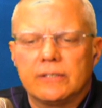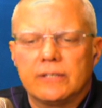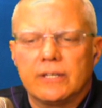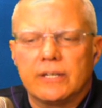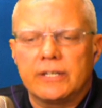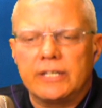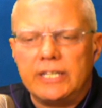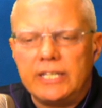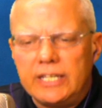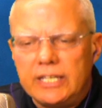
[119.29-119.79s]

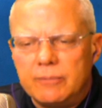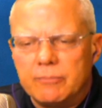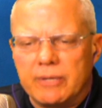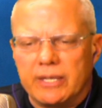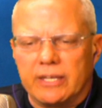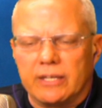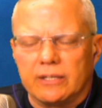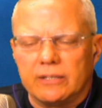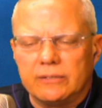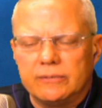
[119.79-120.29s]
an
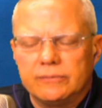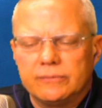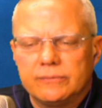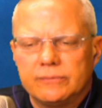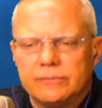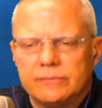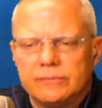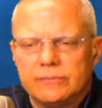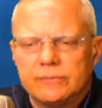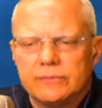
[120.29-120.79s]
email
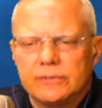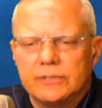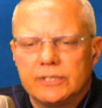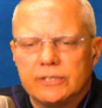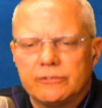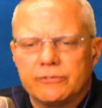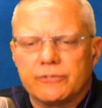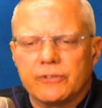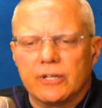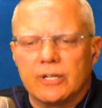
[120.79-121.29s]

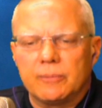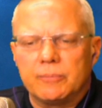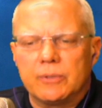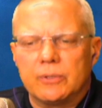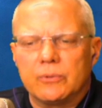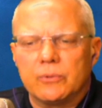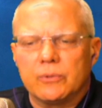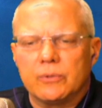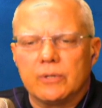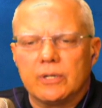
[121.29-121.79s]
from
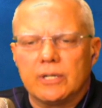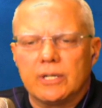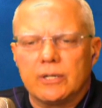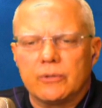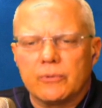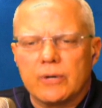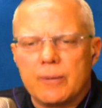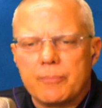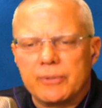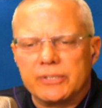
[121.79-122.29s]
uh,
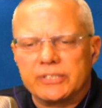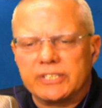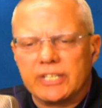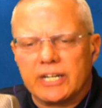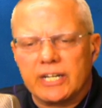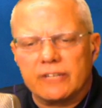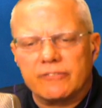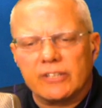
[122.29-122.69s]
Representative